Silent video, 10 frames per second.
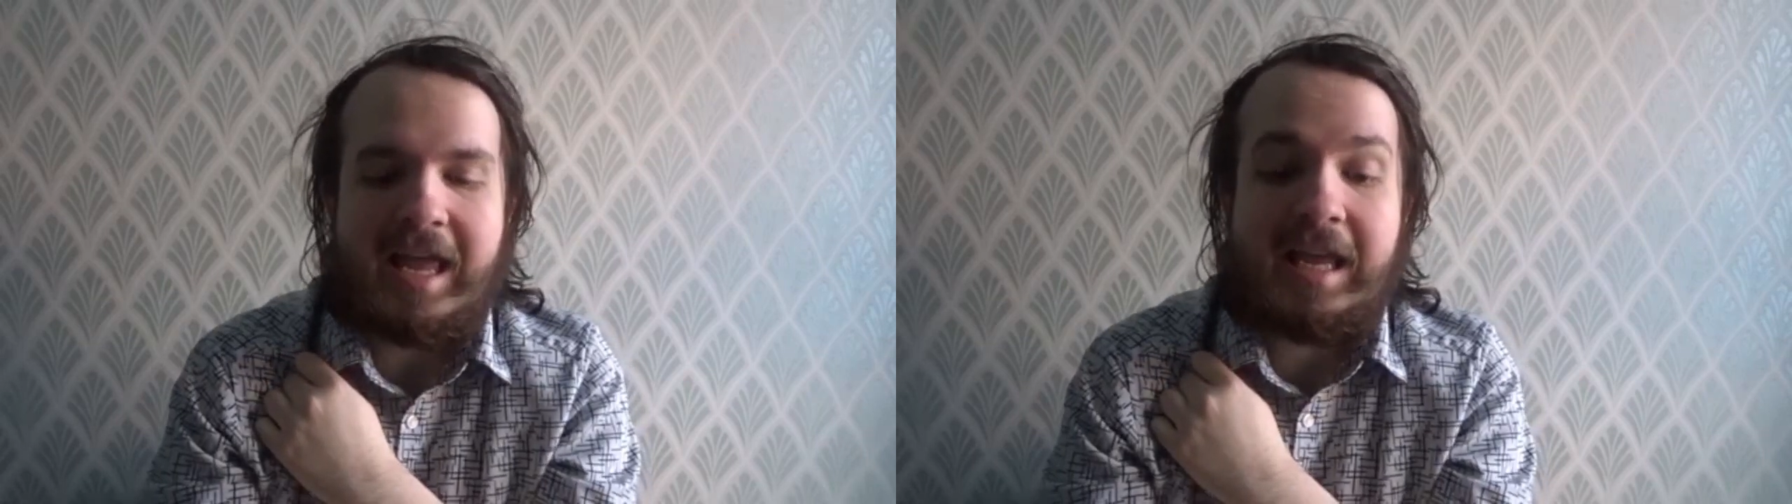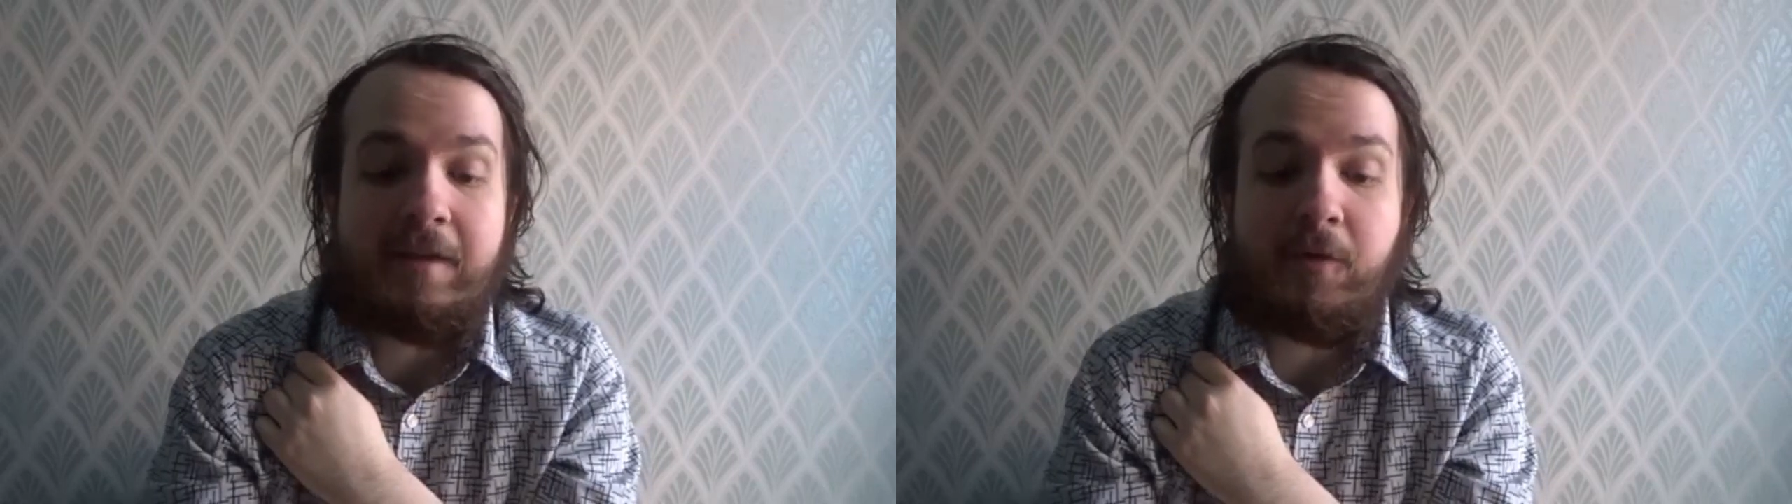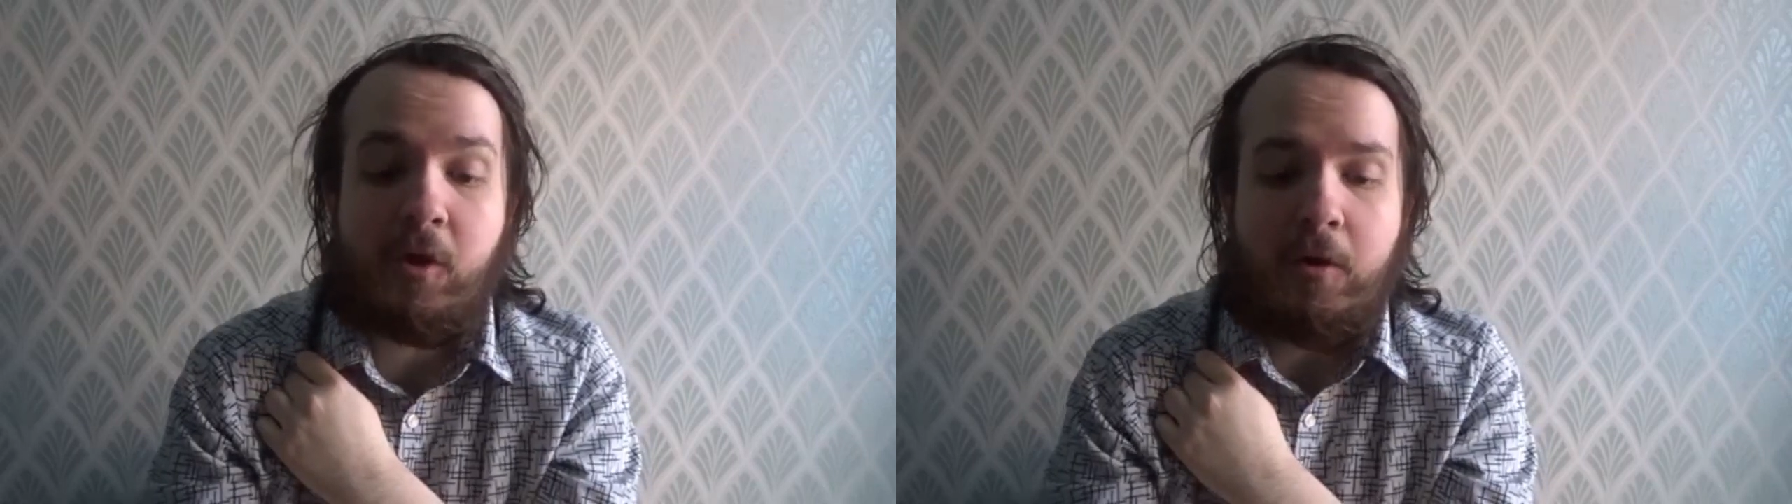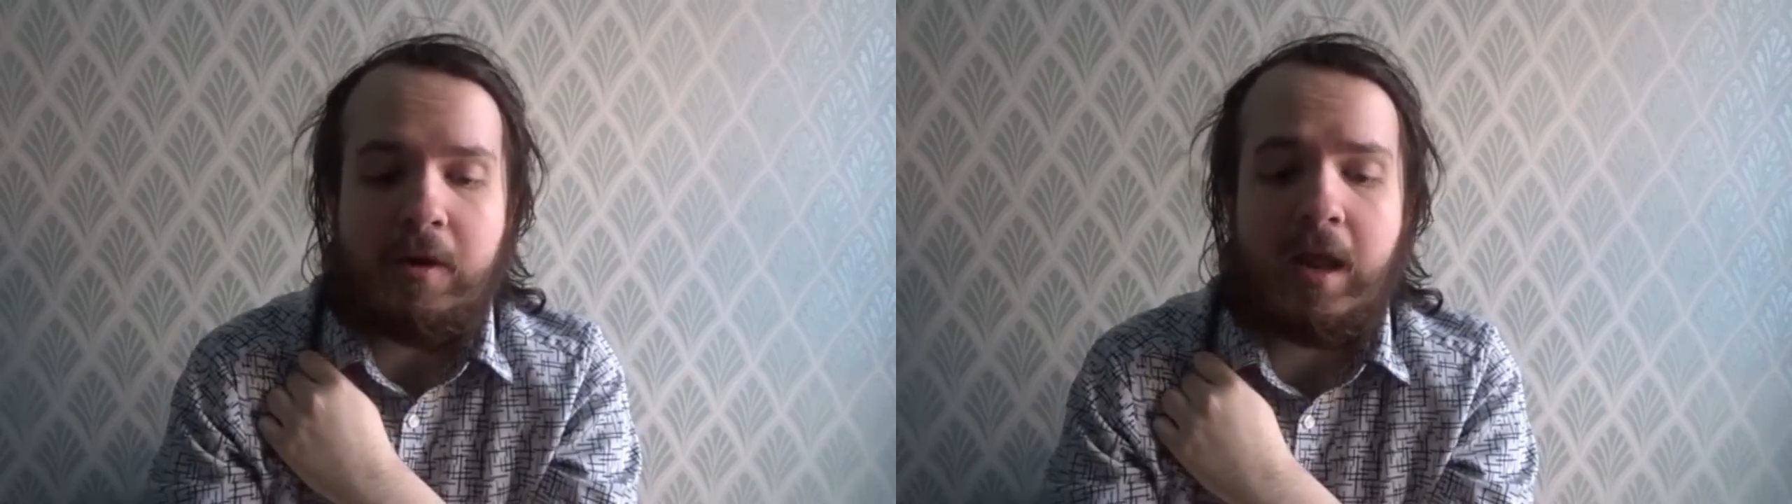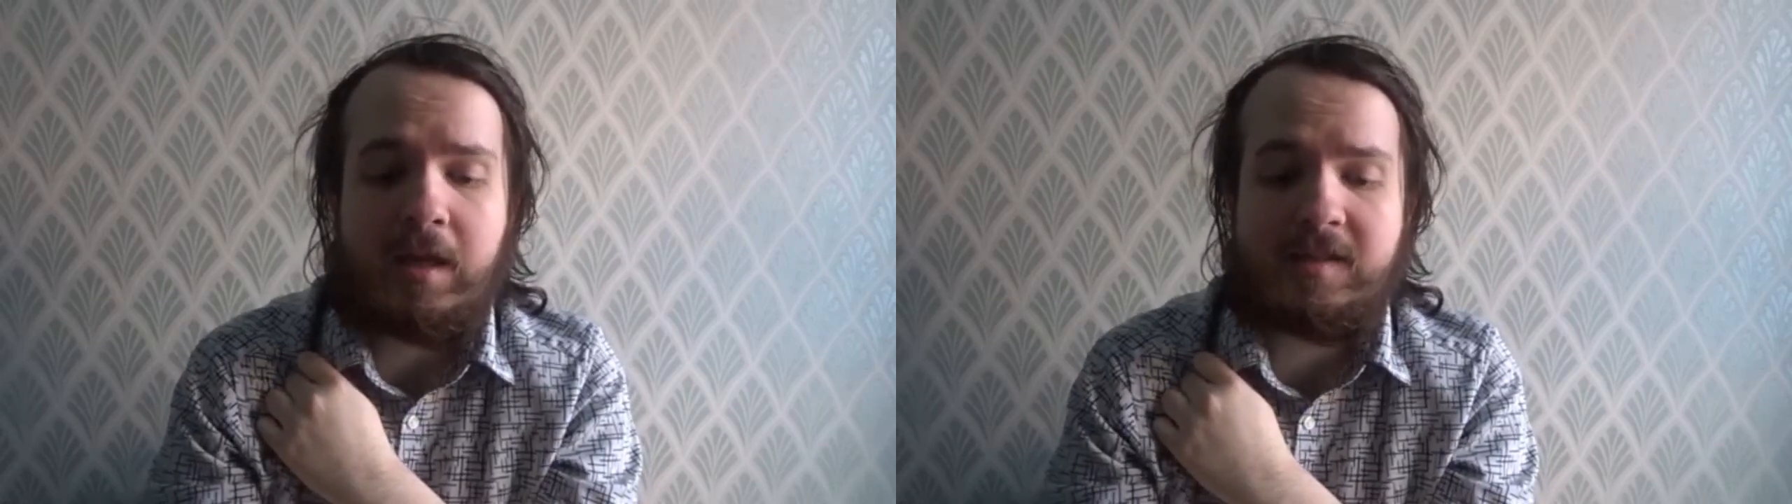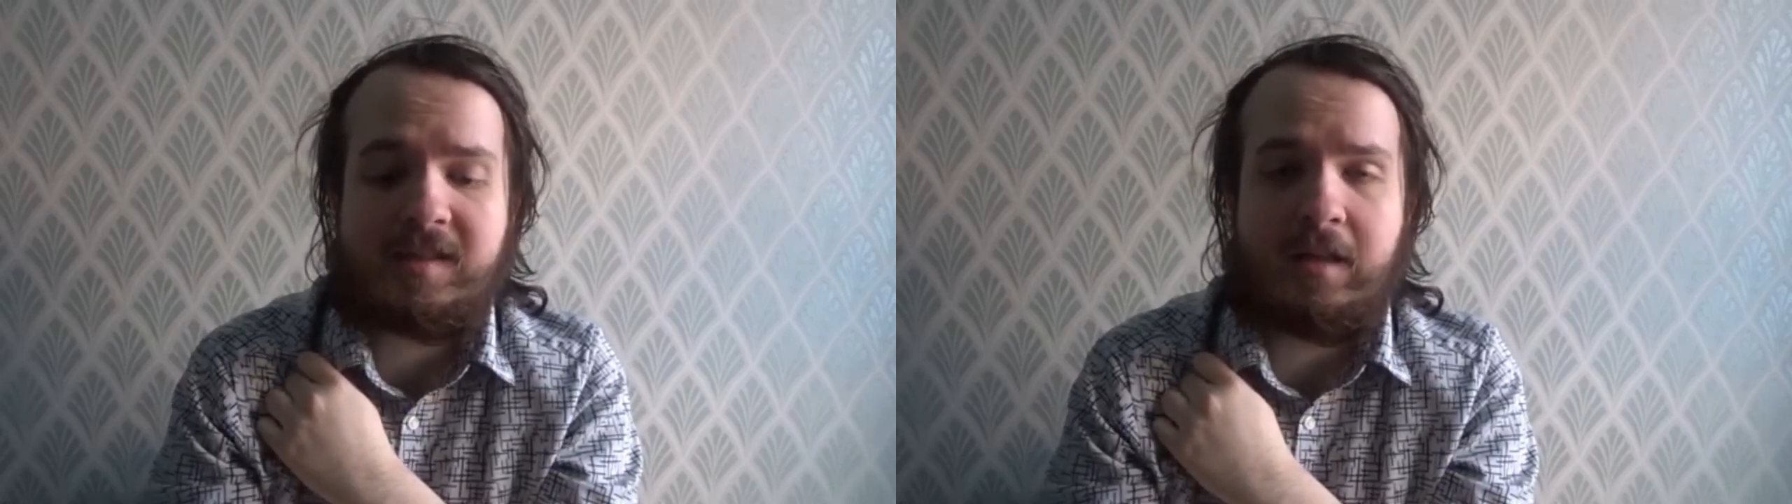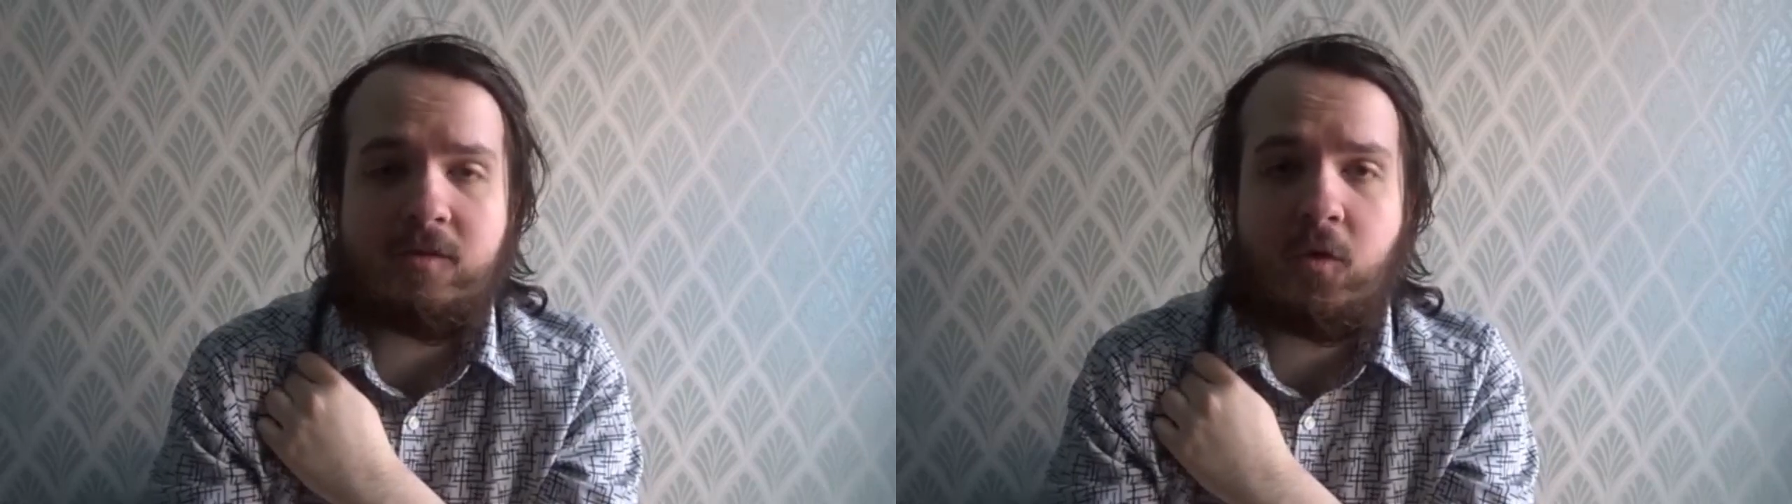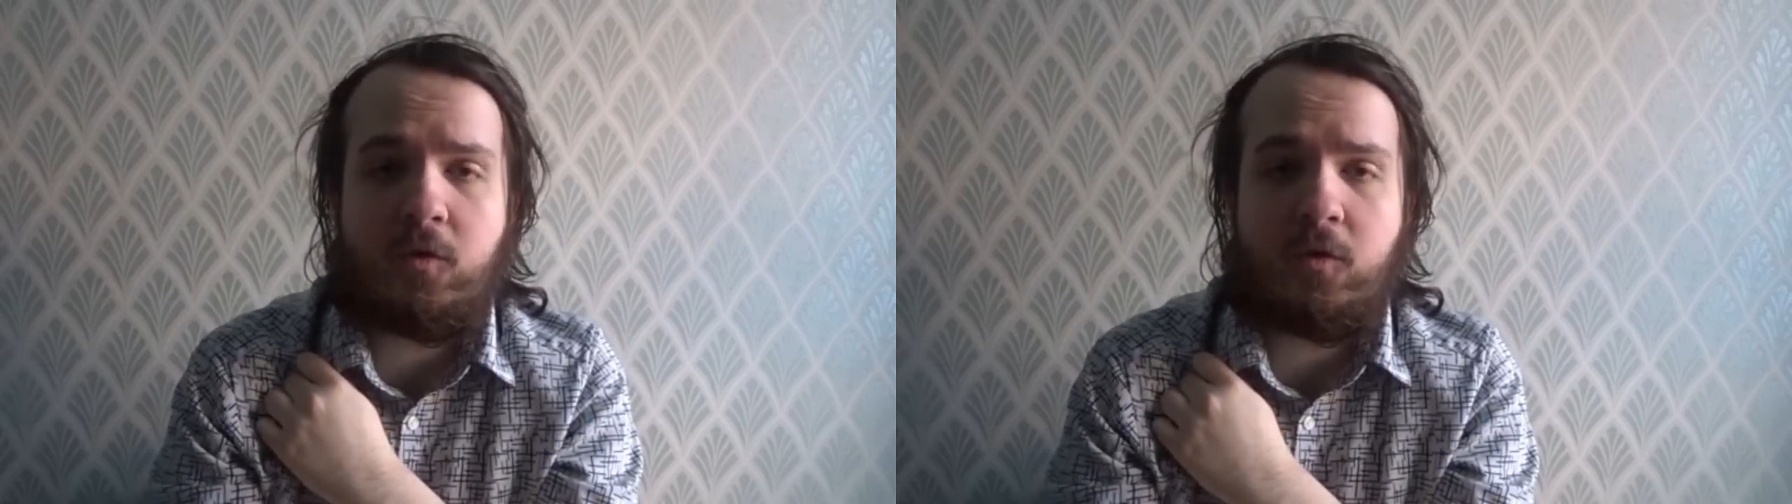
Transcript: even on lines that